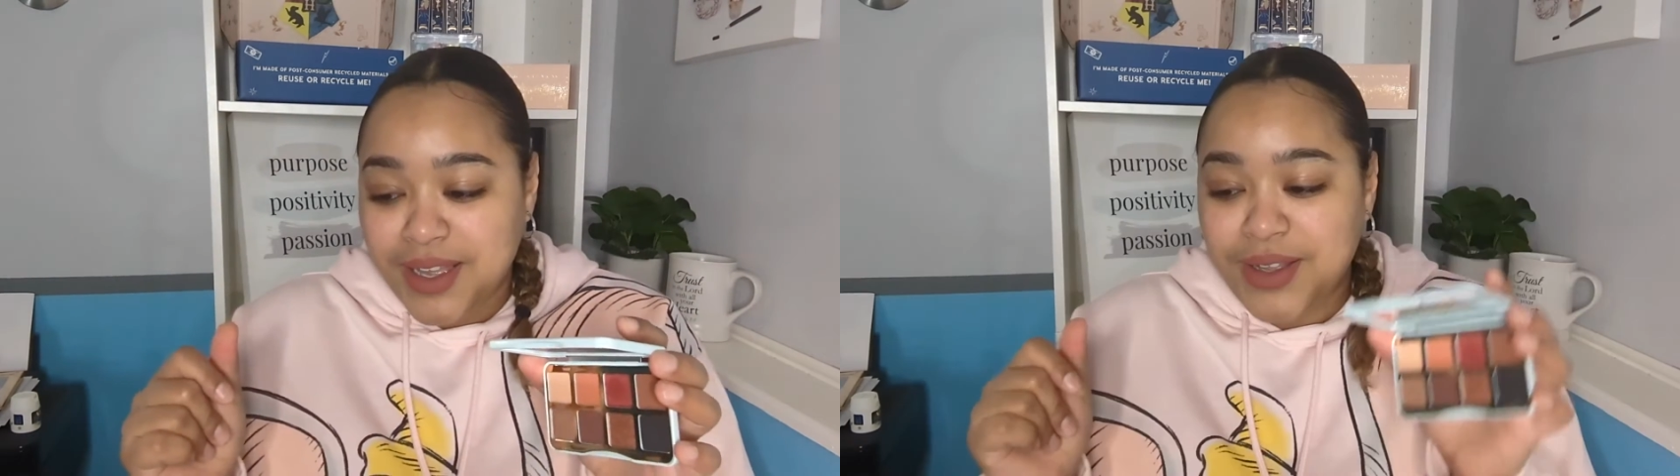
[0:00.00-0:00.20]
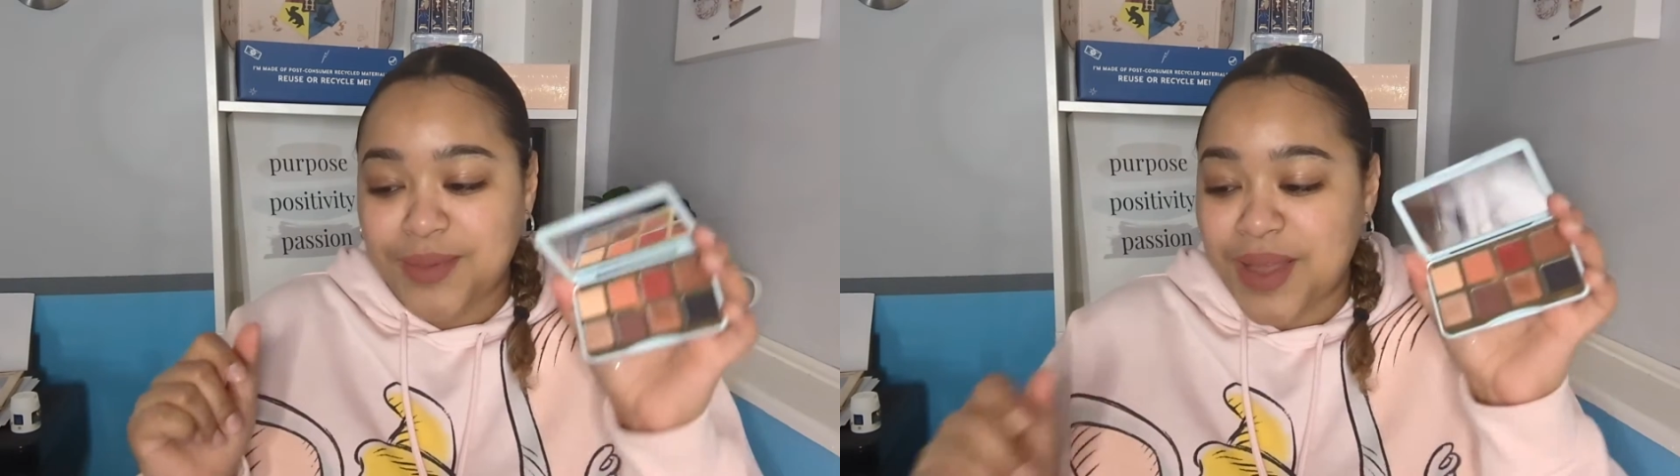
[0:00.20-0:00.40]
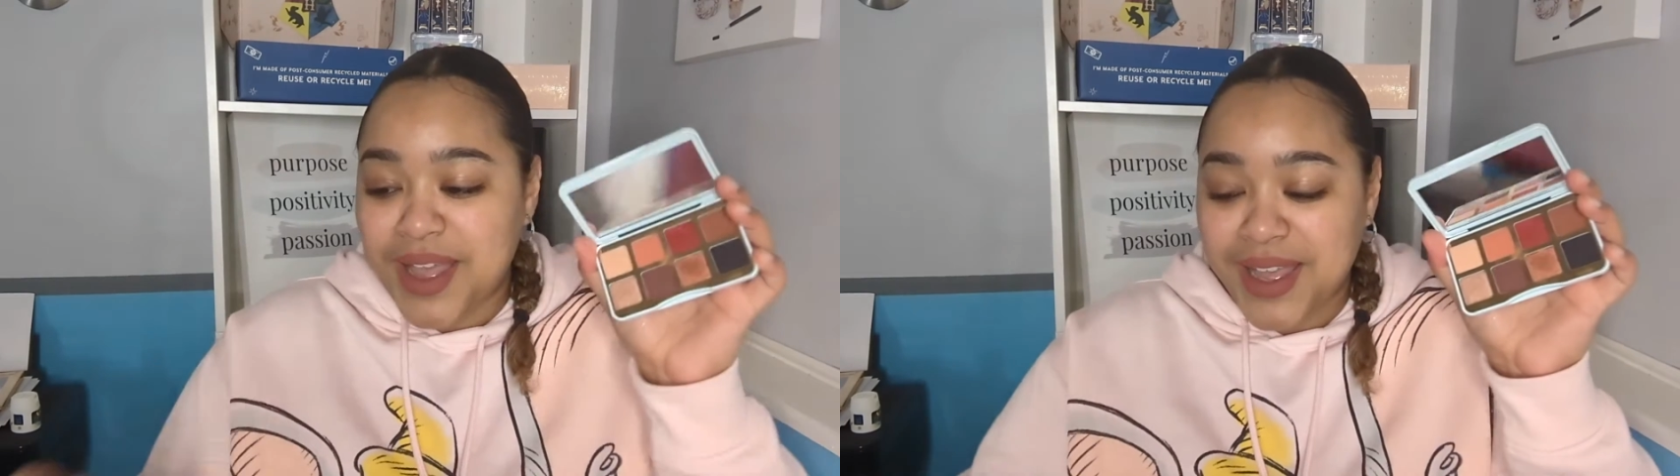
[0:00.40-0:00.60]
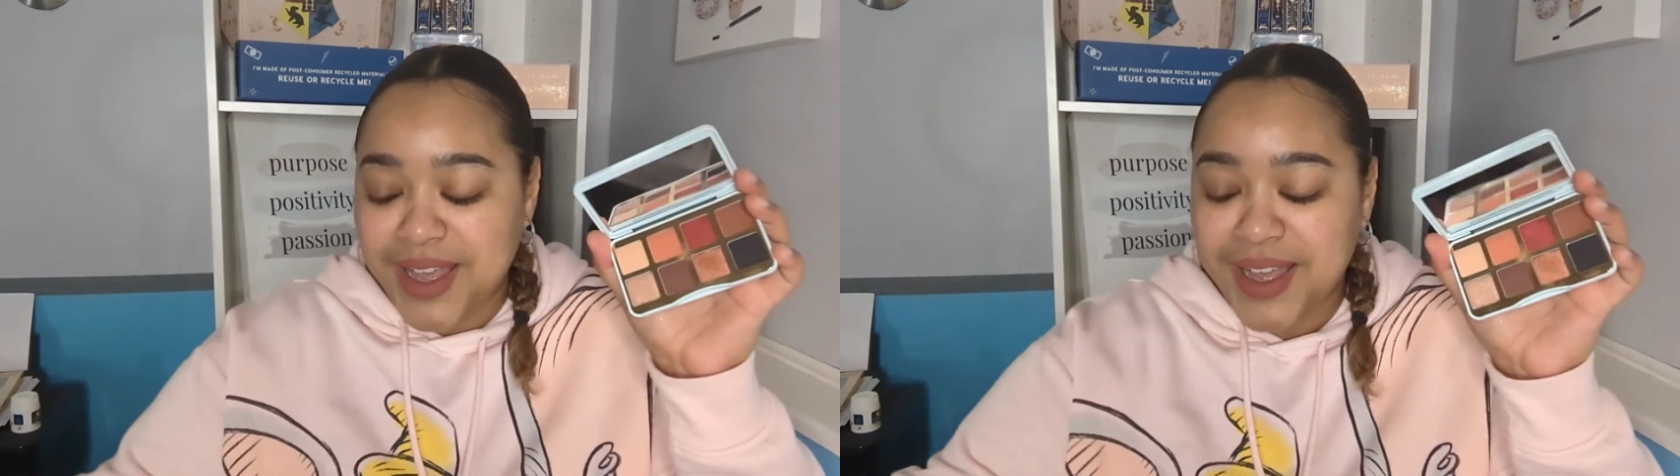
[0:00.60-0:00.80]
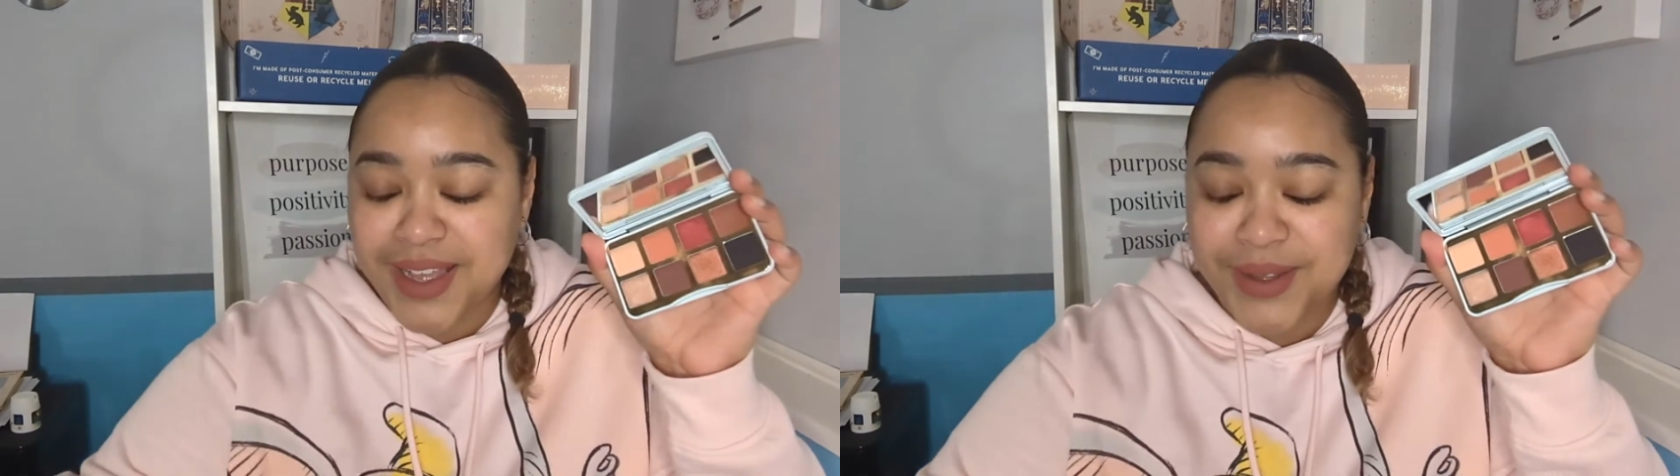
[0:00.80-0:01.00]
in my,
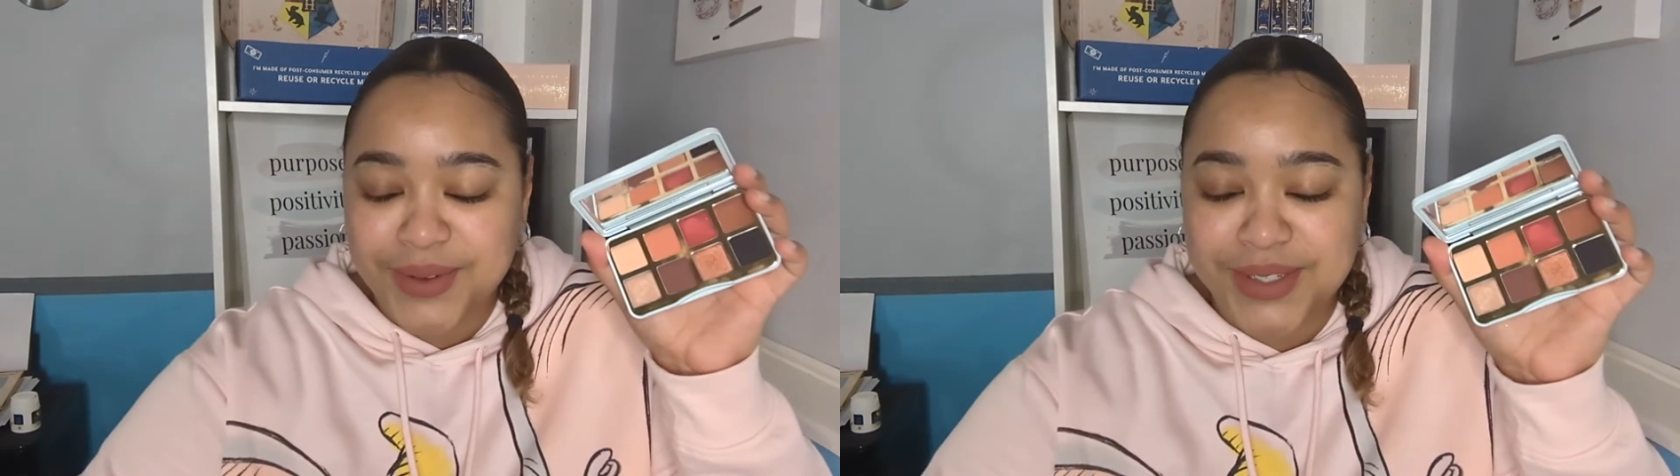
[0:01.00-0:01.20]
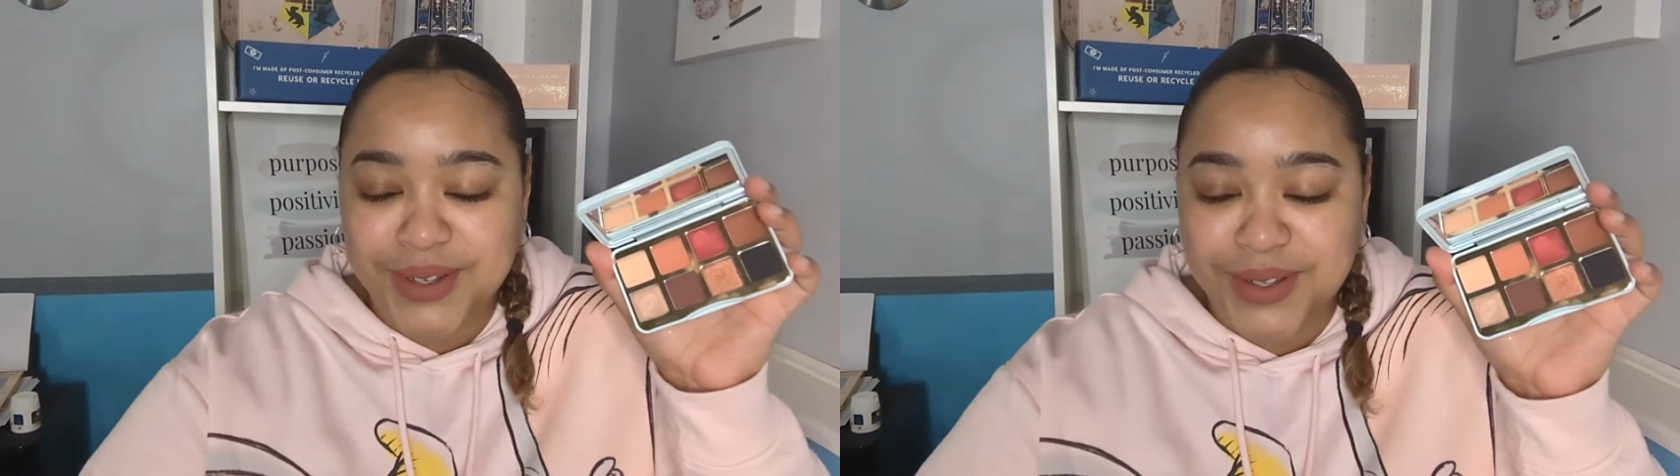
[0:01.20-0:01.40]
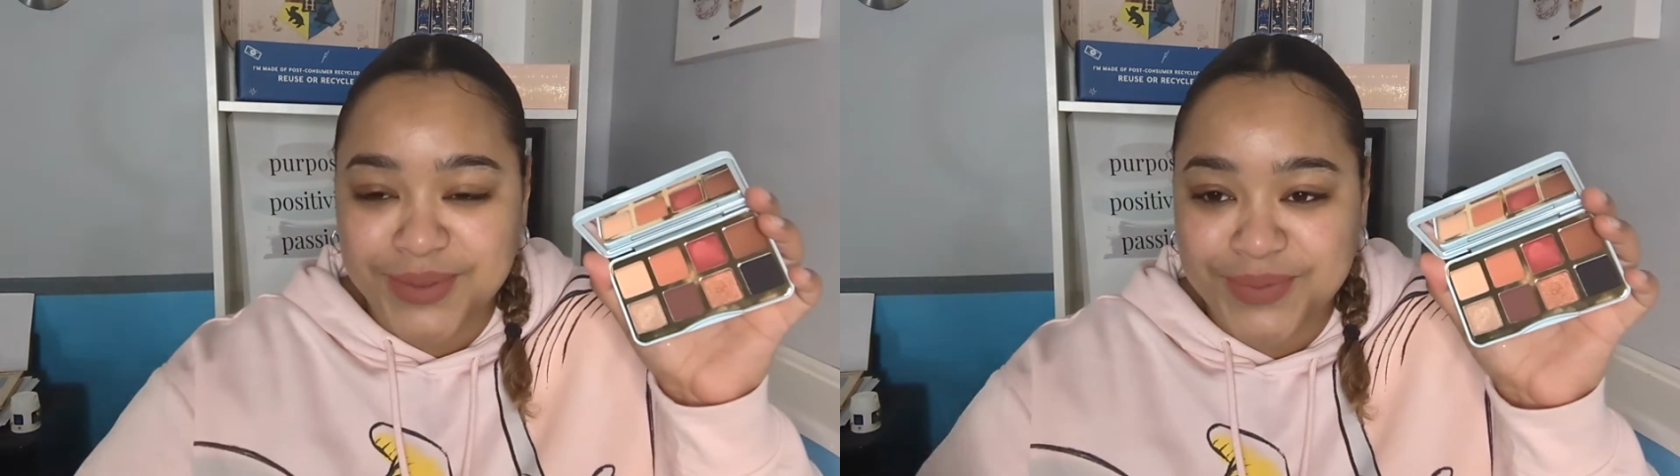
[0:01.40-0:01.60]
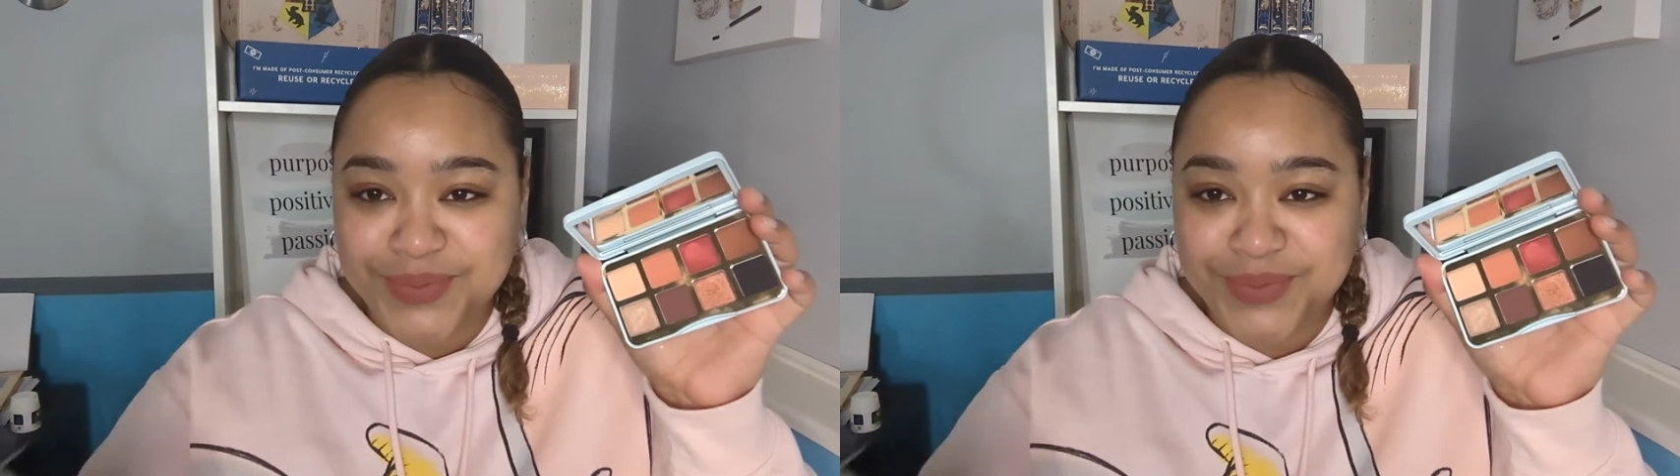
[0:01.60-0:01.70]
what is it called?